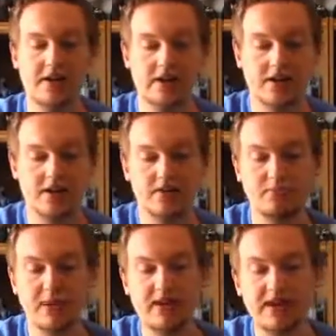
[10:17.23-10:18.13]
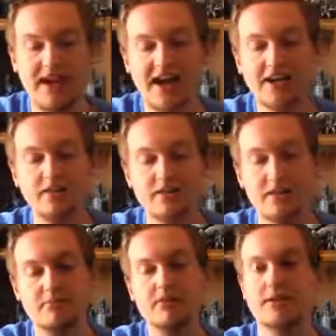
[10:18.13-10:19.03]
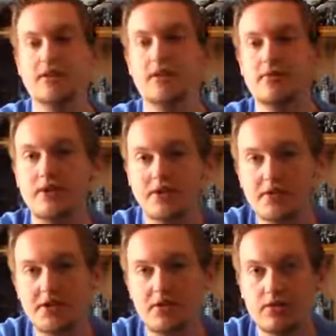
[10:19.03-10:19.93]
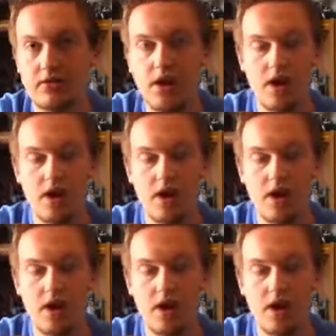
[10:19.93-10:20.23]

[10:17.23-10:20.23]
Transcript: Like, there's barely any resemblance of the original,